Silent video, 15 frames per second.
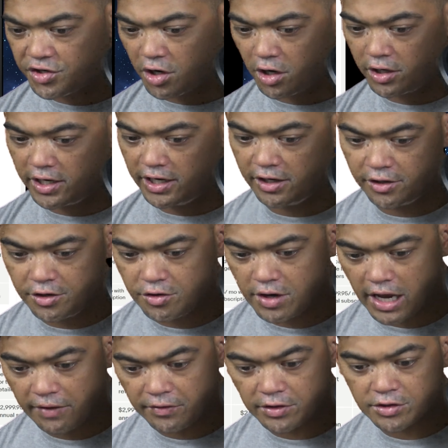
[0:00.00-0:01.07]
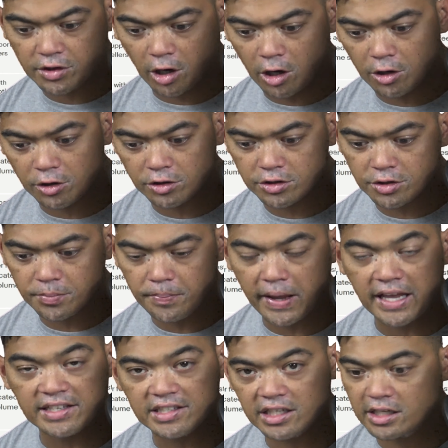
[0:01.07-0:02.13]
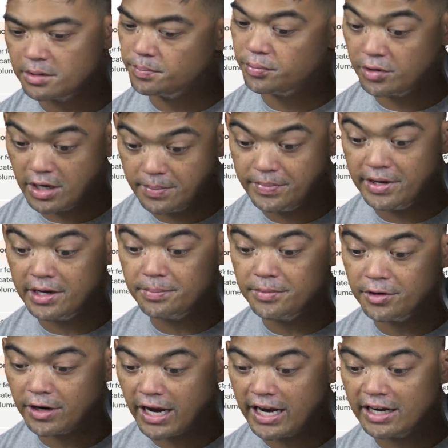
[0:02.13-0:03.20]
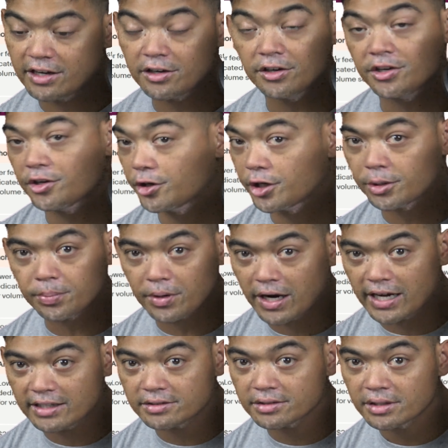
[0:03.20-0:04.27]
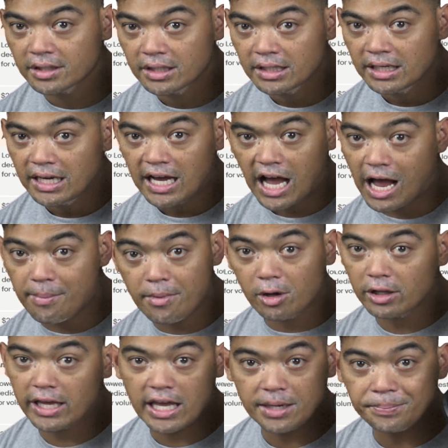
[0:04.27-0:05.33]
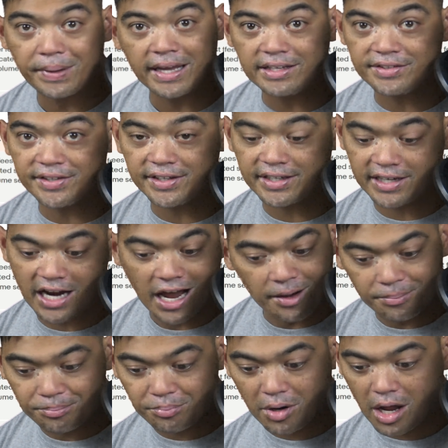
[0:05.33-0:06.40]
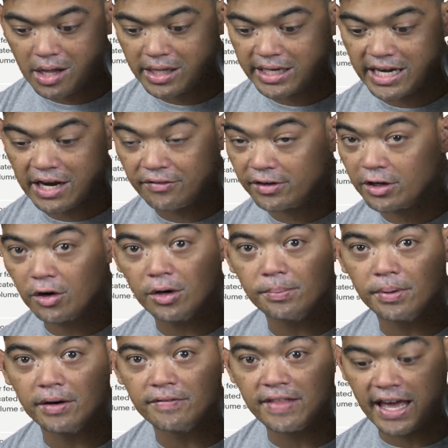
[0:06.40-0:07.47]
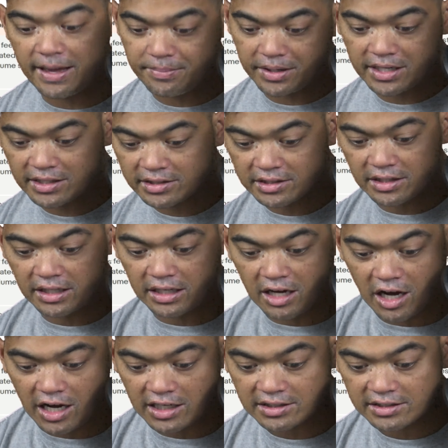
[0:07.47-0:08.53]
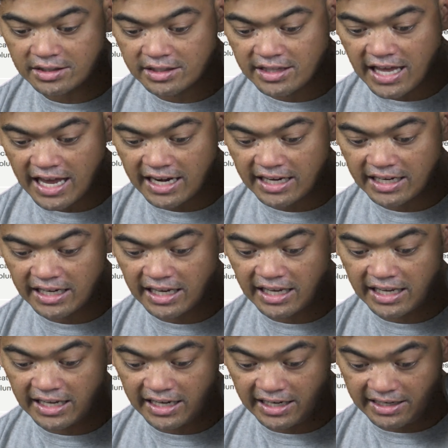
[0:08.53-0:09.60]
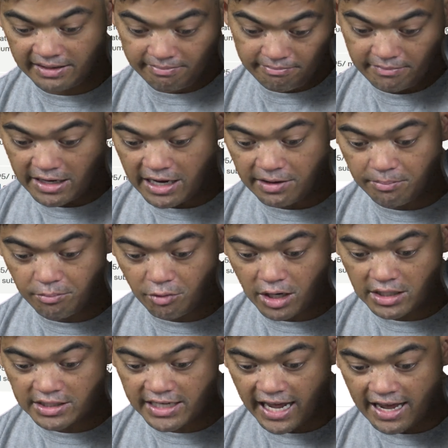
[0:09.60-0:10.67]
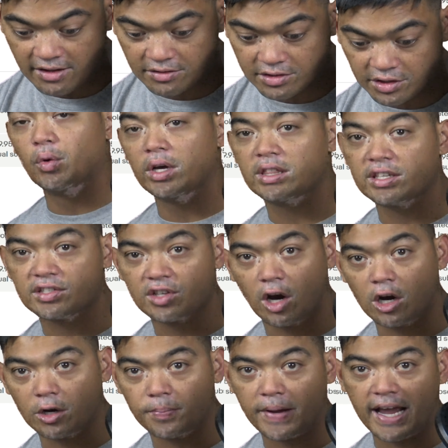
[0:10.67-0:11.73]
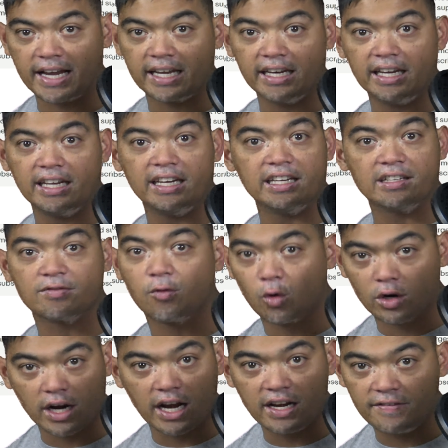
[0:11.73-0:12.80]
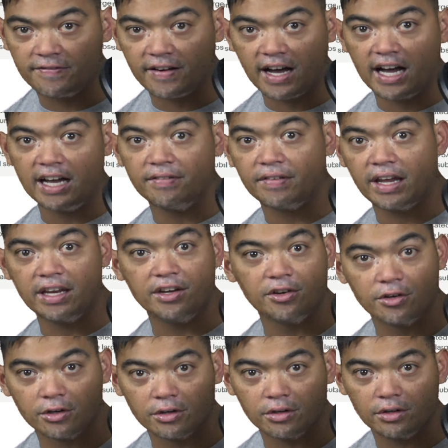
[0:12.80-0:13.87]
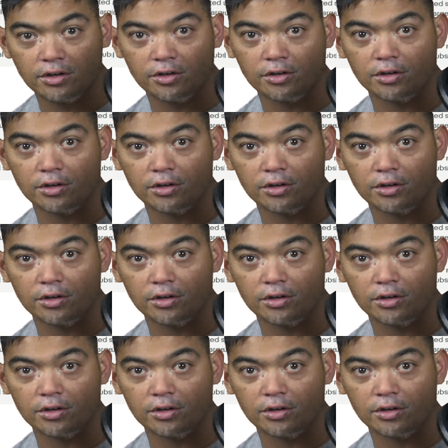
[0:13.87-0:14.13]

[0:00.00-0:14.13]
chart here, you have your starters, your basic, your premium, your anchor, and your enterprise. I'm only at a basic, and I'll probably never go above that because of the cost that it runs down to. With the starter packet, it is $4.95, and you're